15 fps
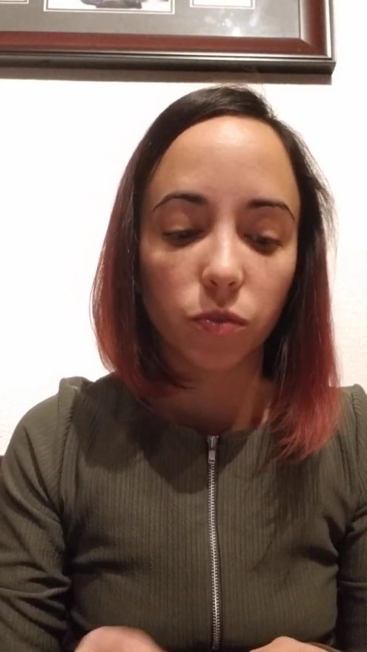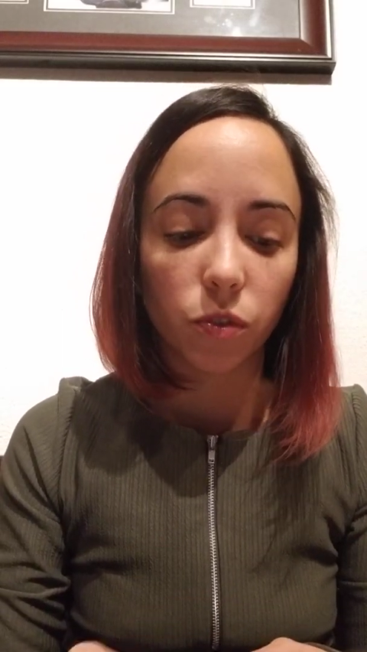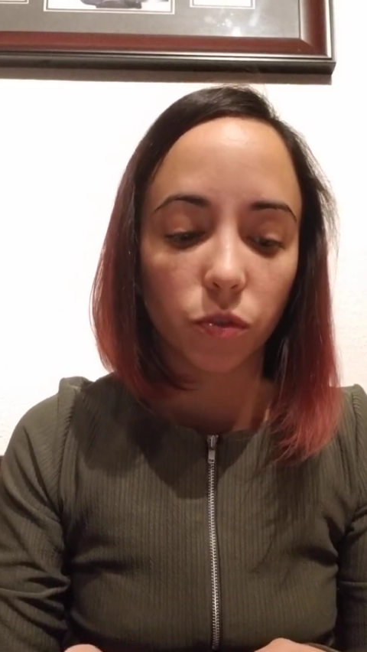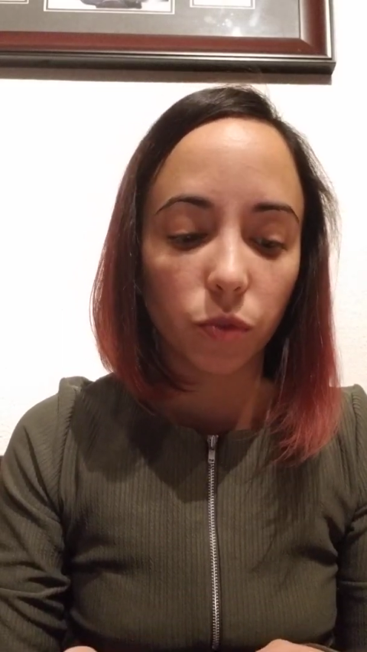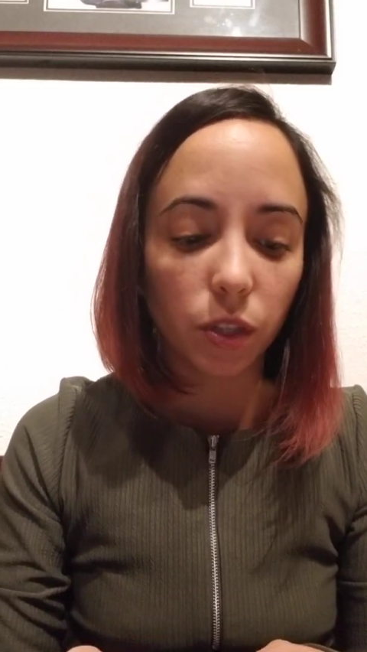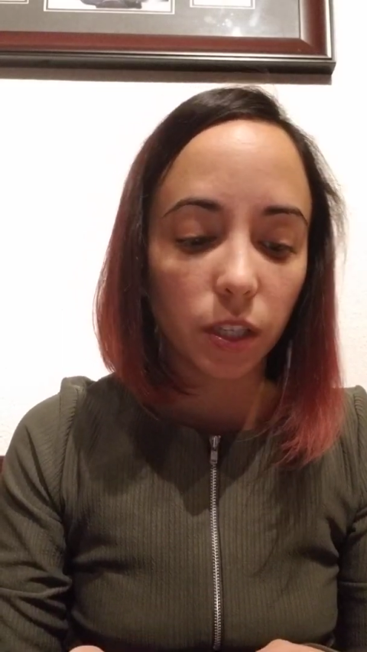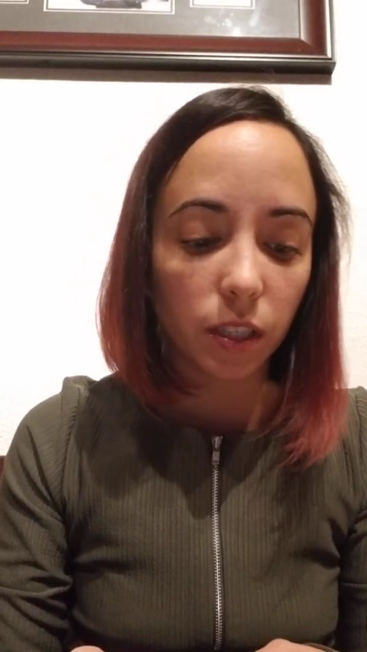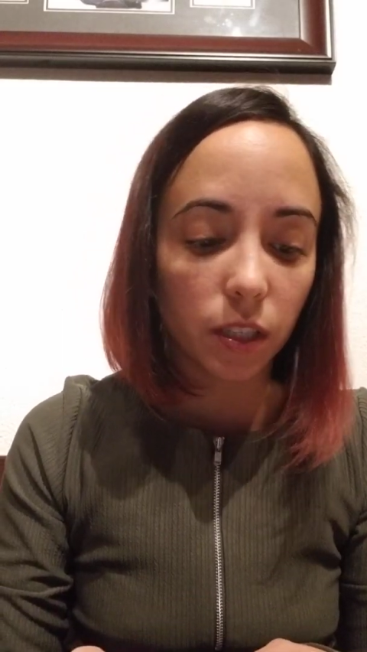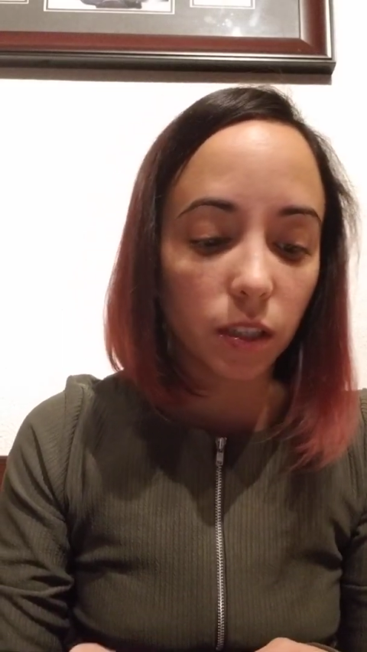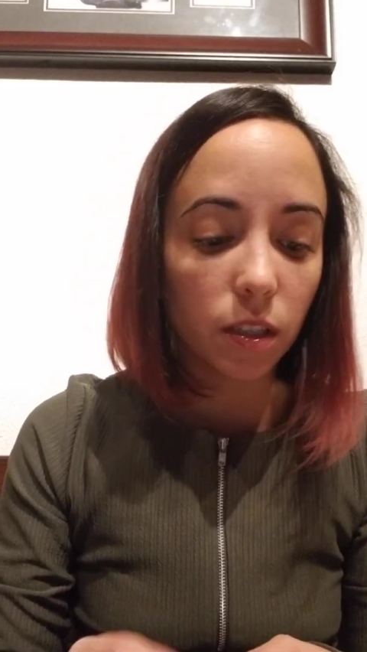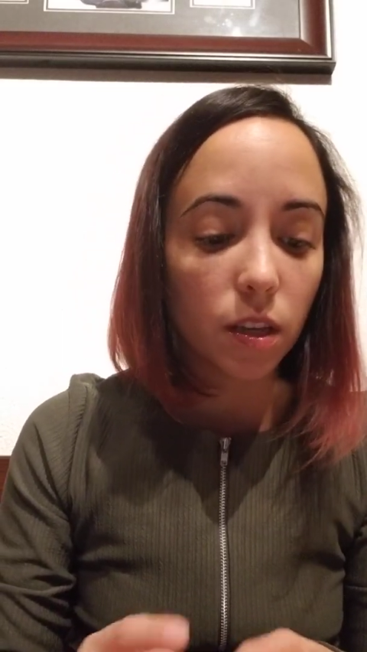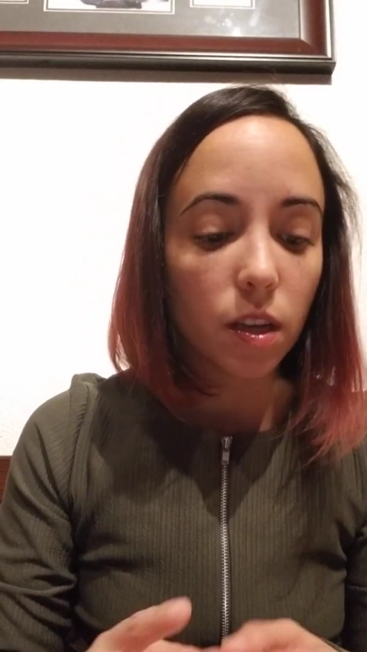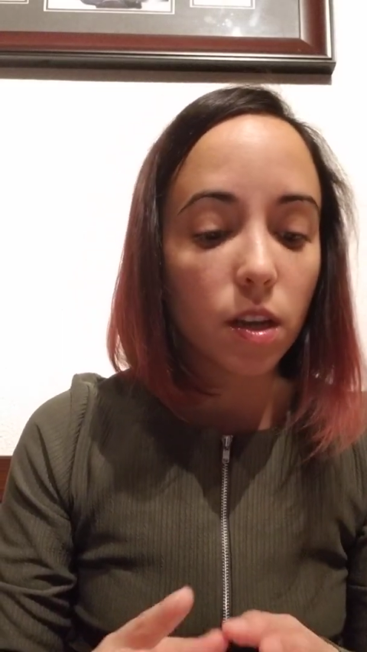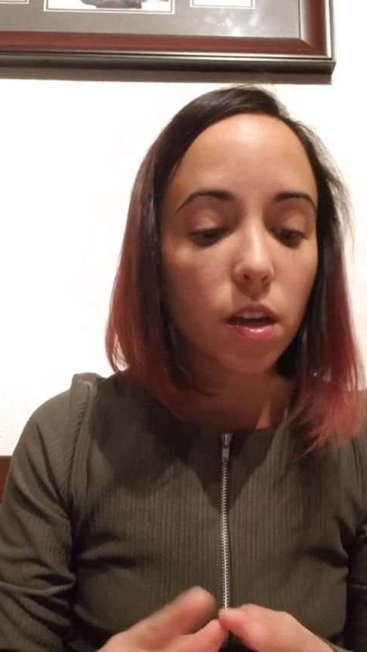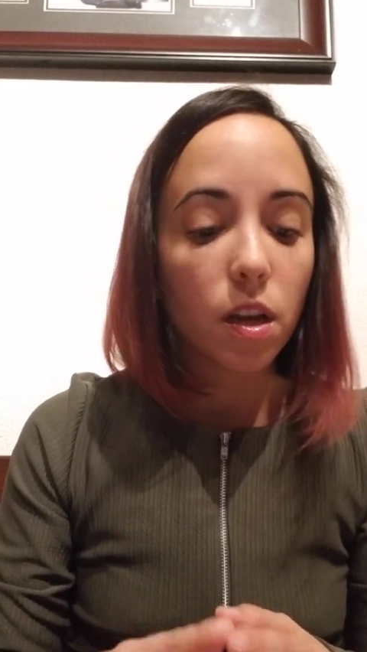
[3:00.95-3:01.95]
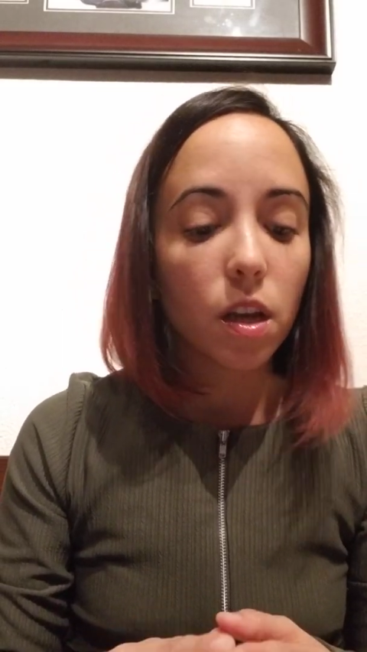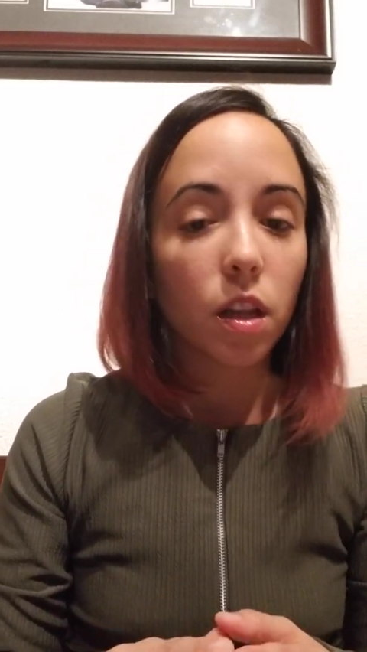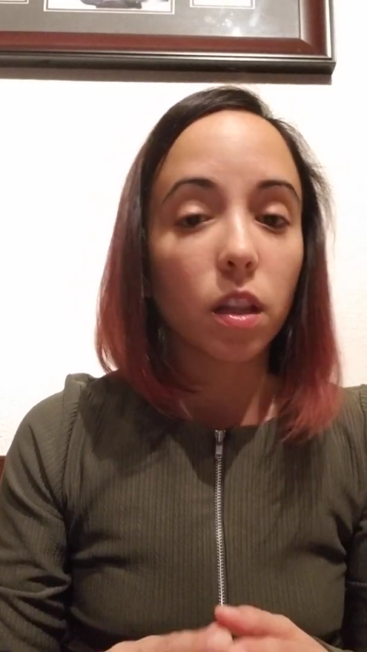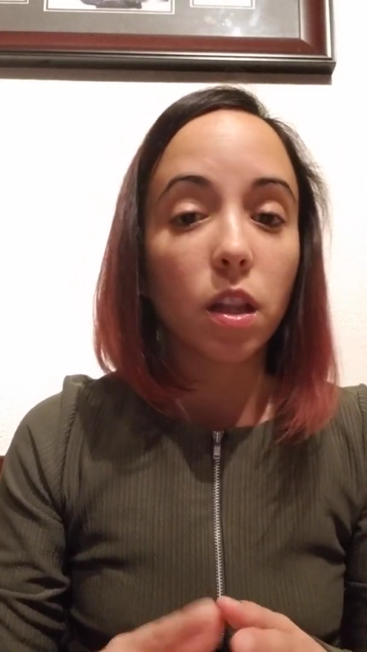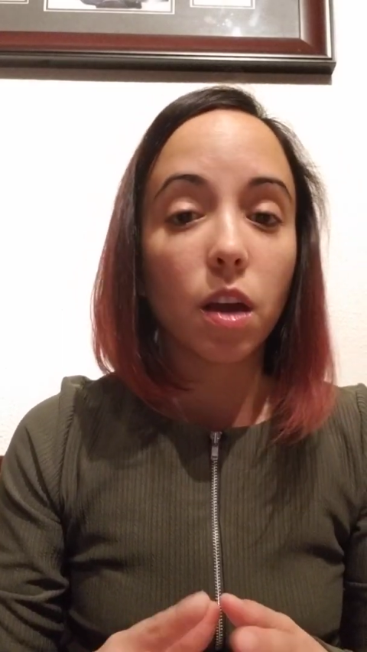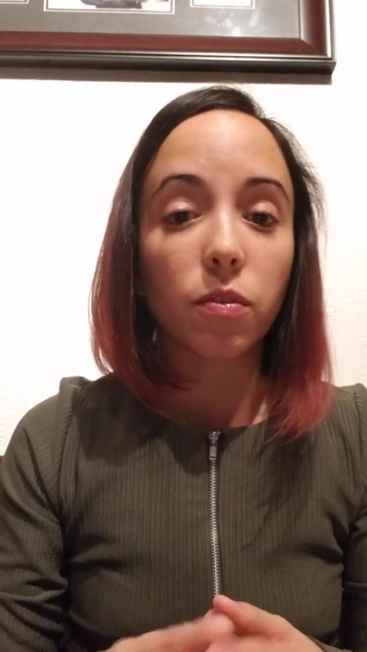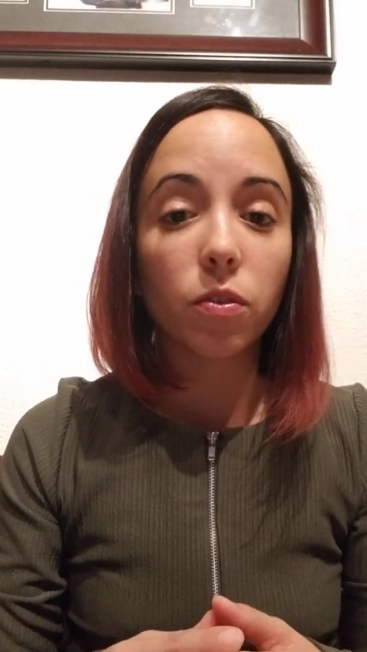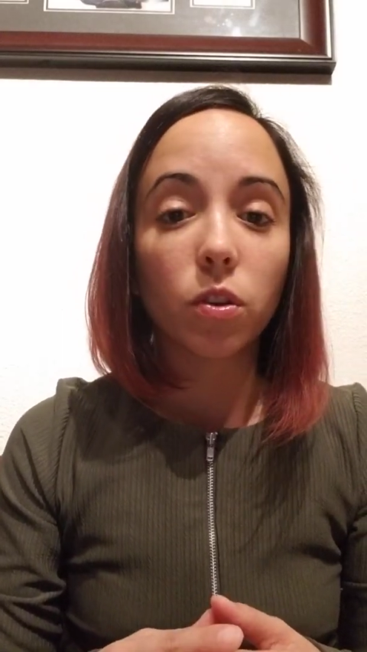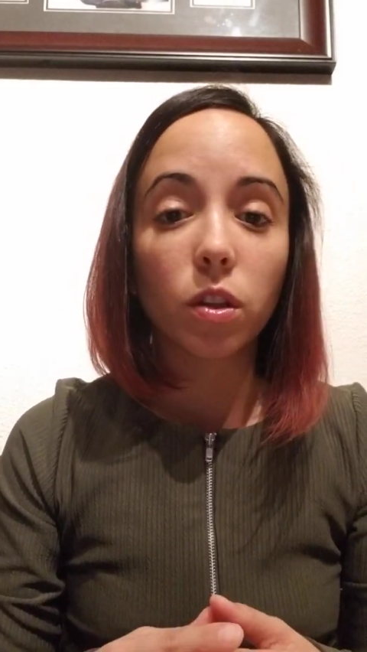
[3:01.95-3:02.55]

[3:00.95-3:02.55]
for reading, level